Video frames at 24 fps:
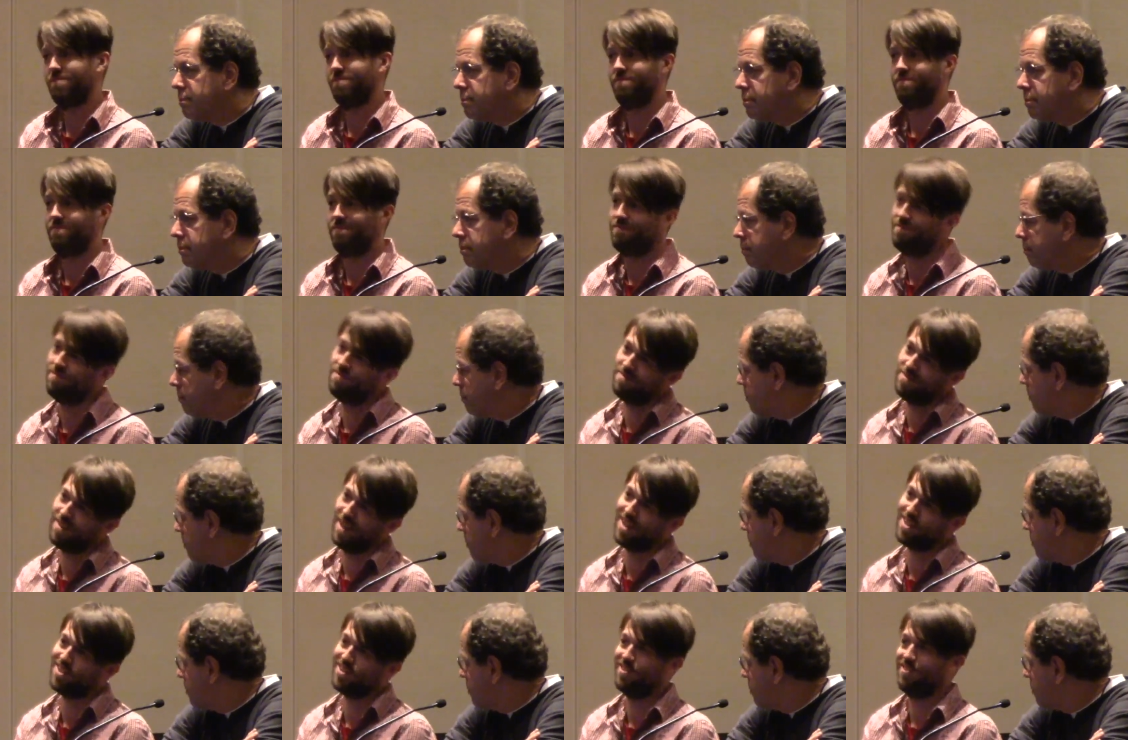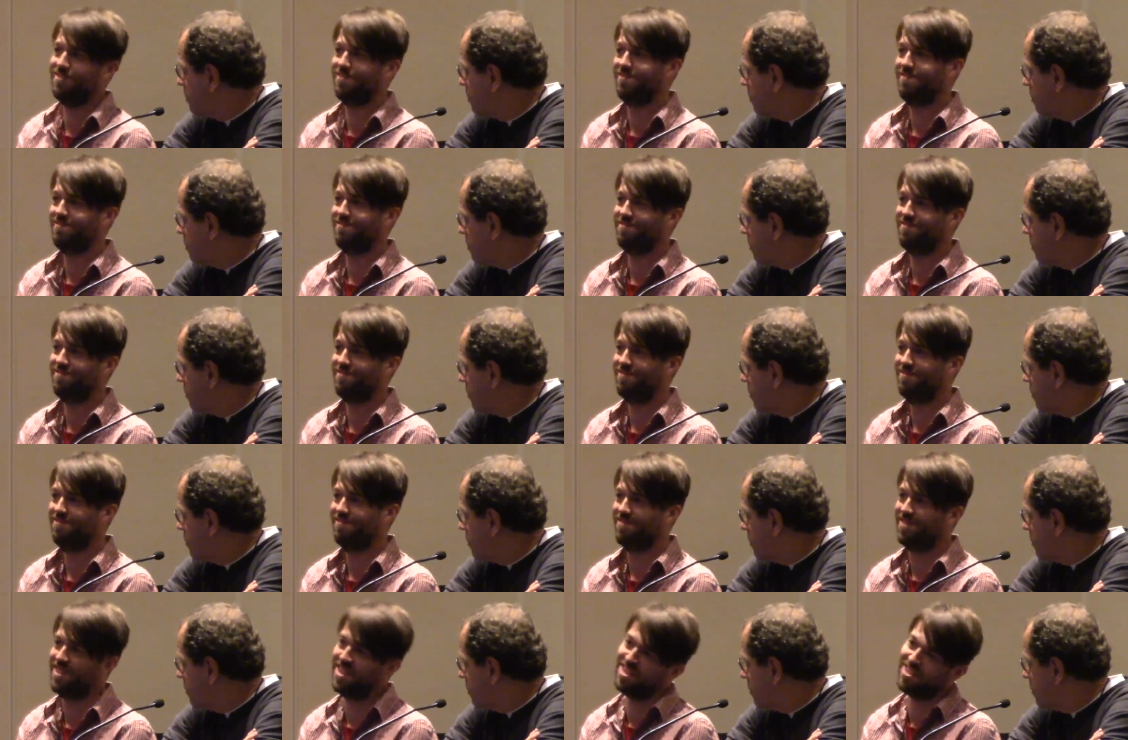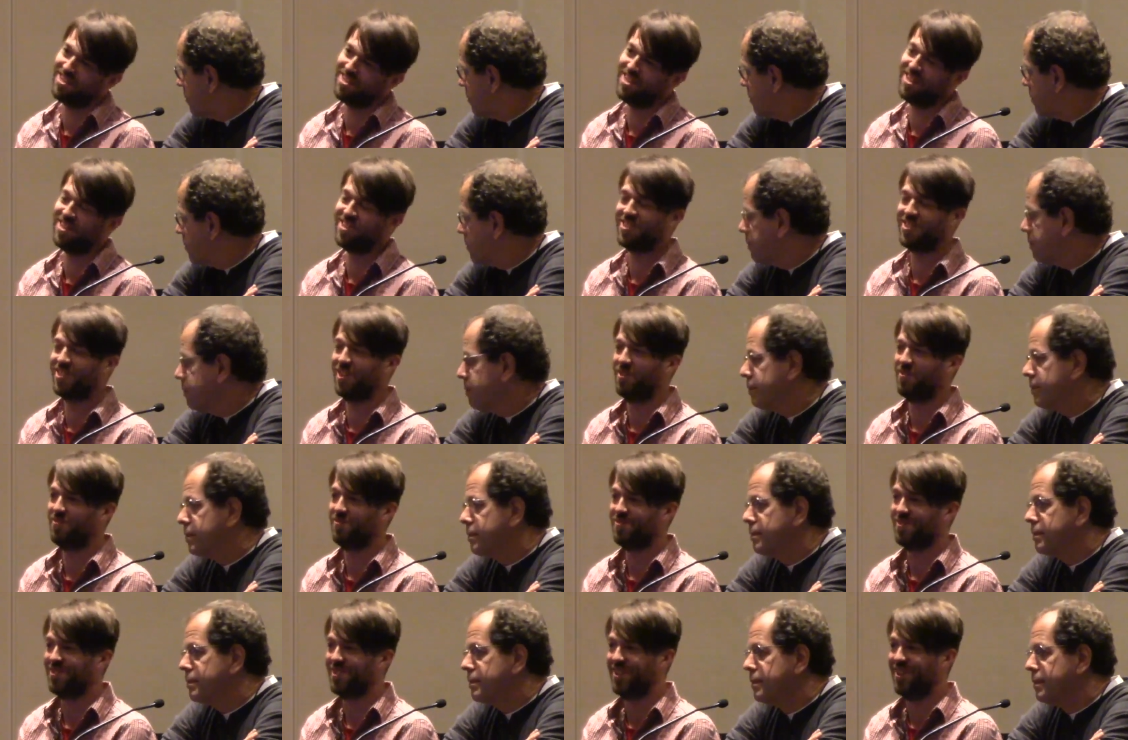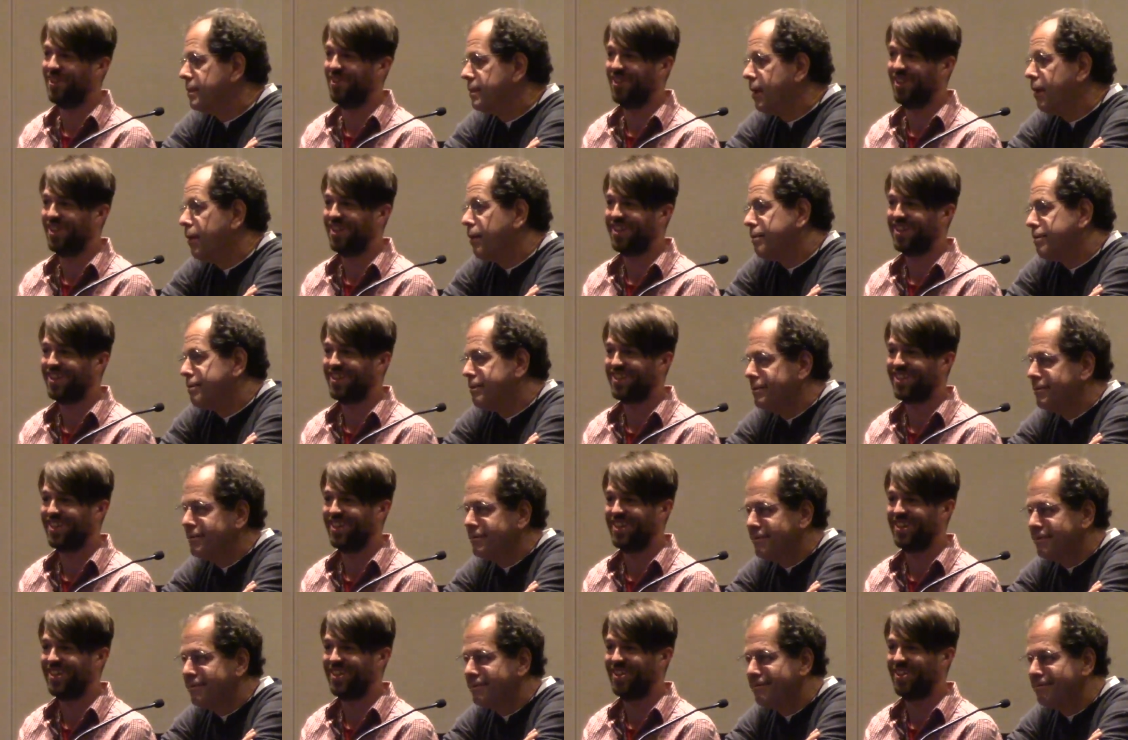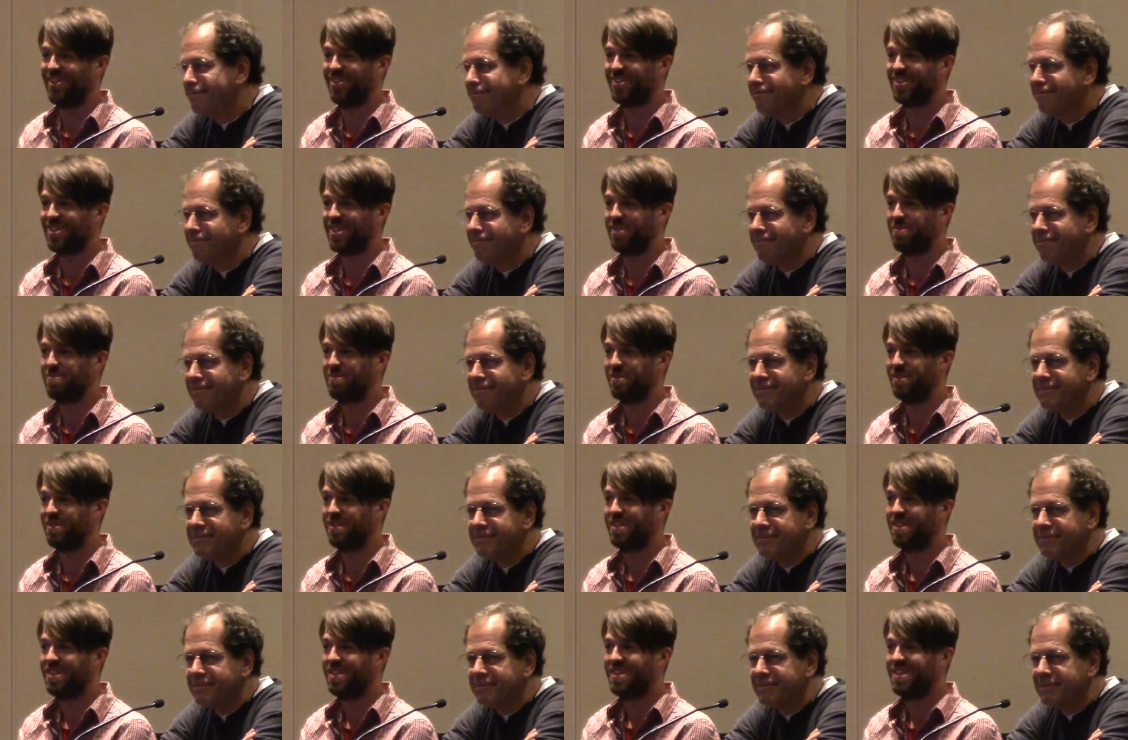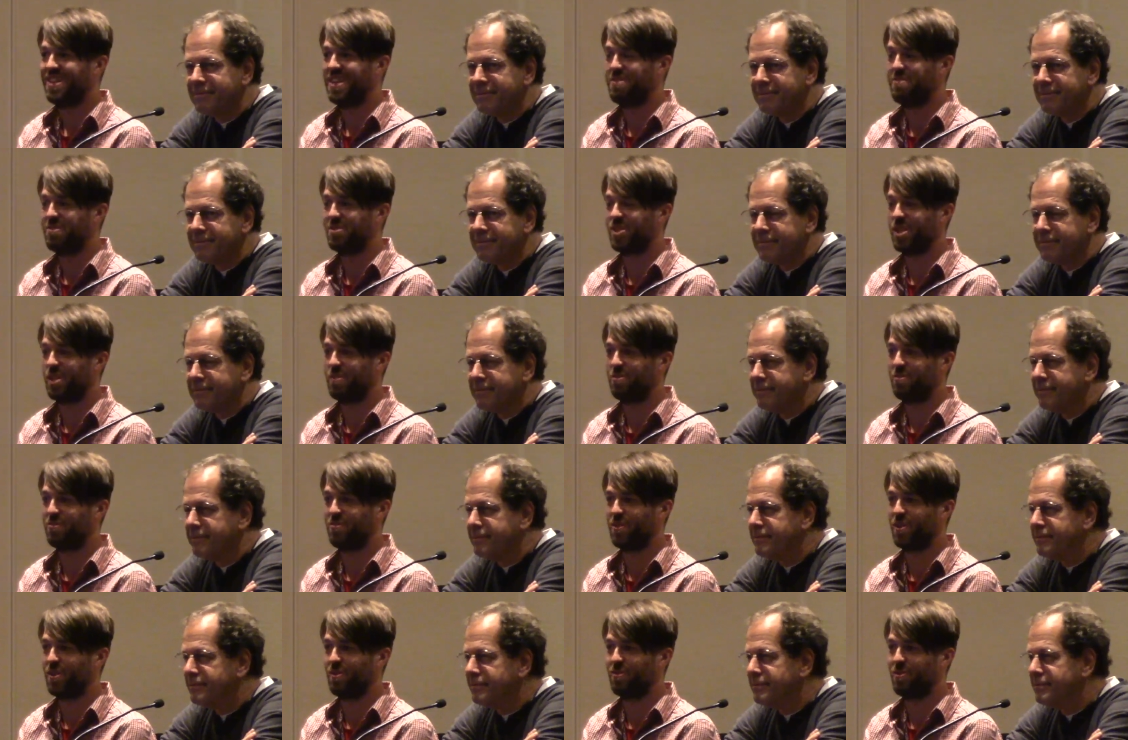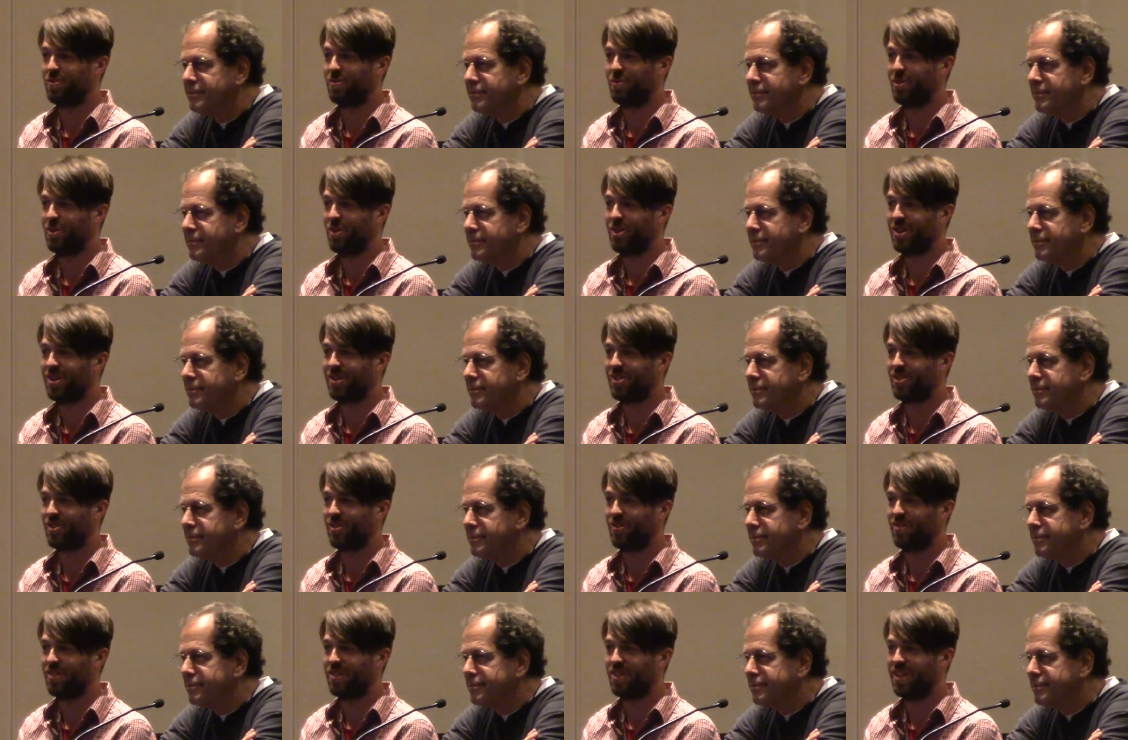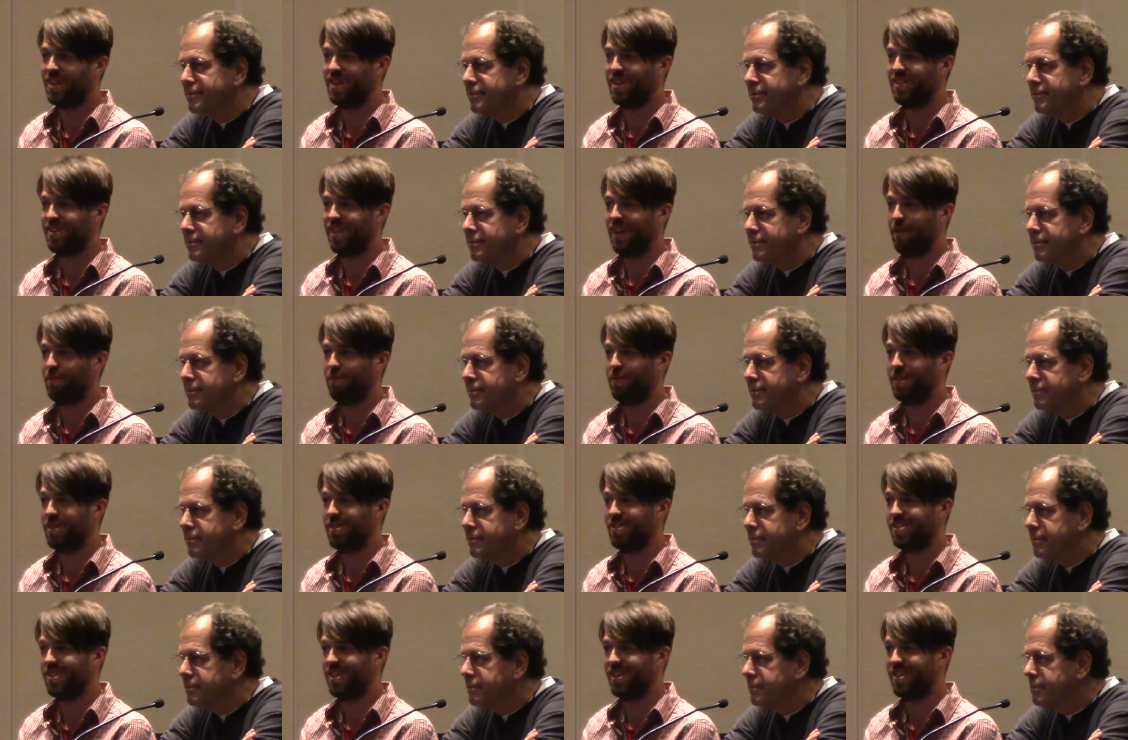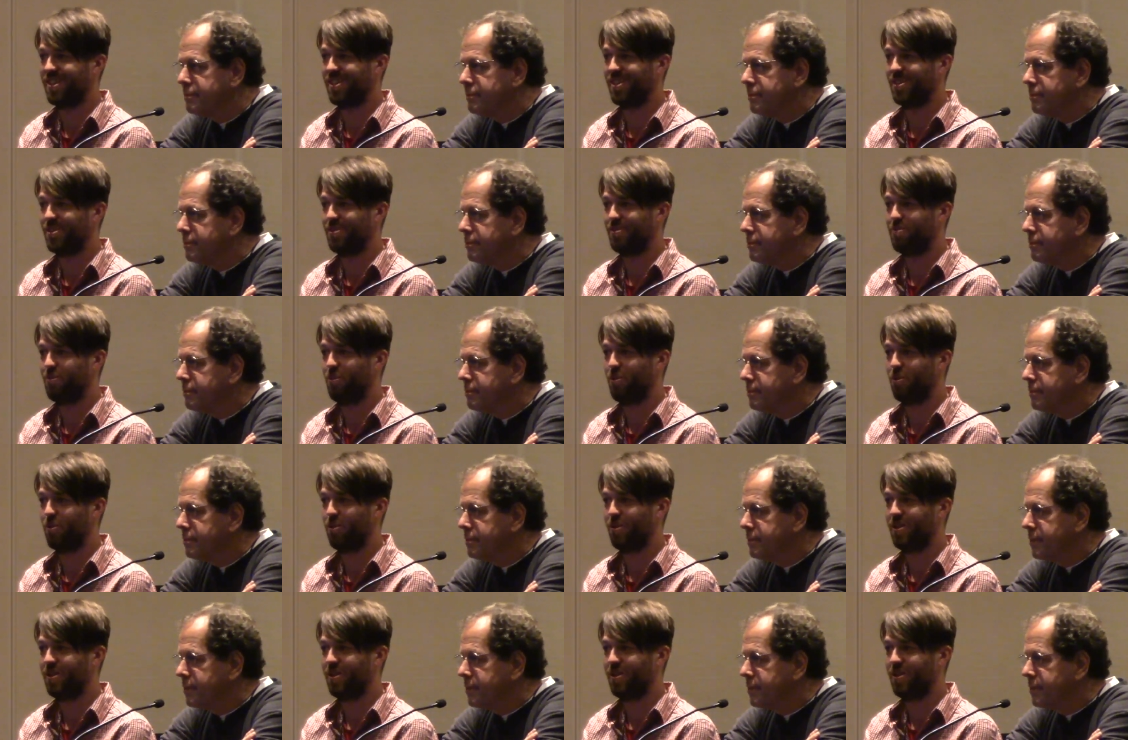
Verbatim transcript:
Speaker 1: that his, his, stuff. You know, no. like it's kind of you know it's him and him and Simon Furman were like sort of like, yeah, that please, thank you, more.